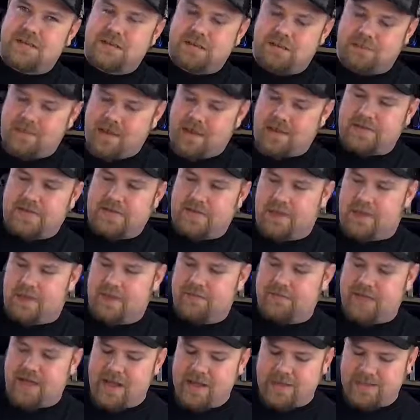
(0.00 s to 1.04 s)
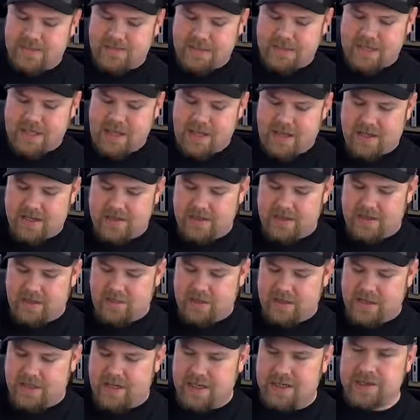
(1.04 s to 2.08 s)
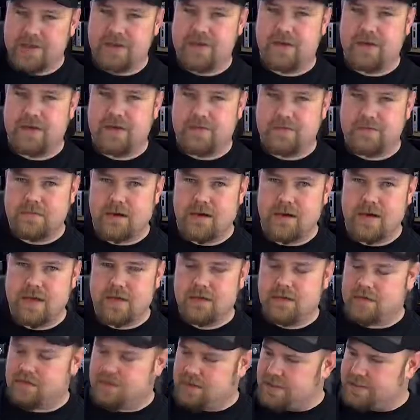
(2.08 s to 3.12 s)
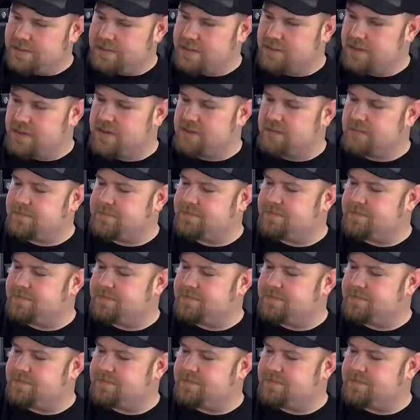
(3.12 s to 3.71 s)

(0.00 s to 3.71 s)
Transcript: some mouth to lung vapes, and we'll get into it. All right, let's do it.